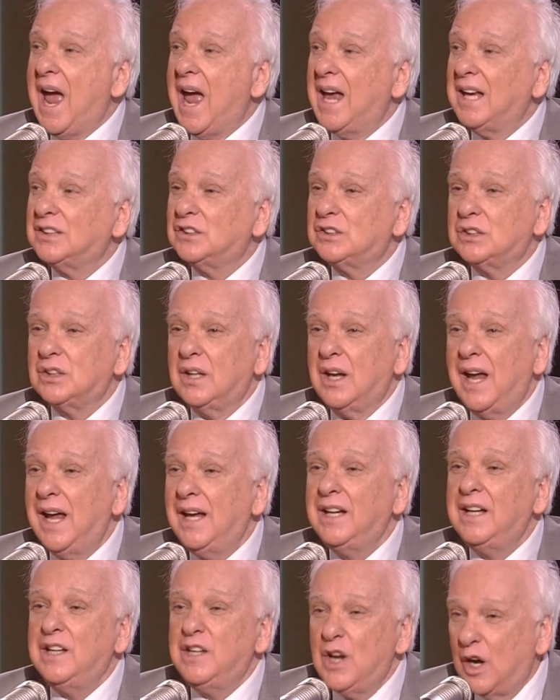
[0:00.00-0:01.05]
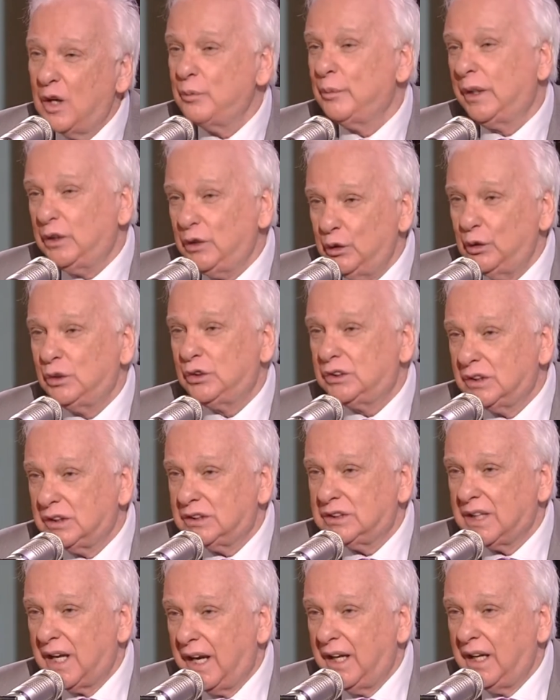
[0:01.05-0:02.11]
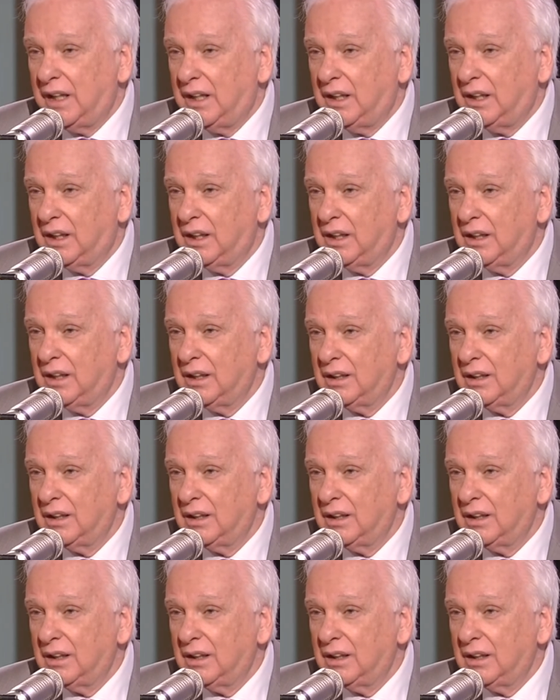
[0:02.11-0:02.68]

as Henny Youngman used to say,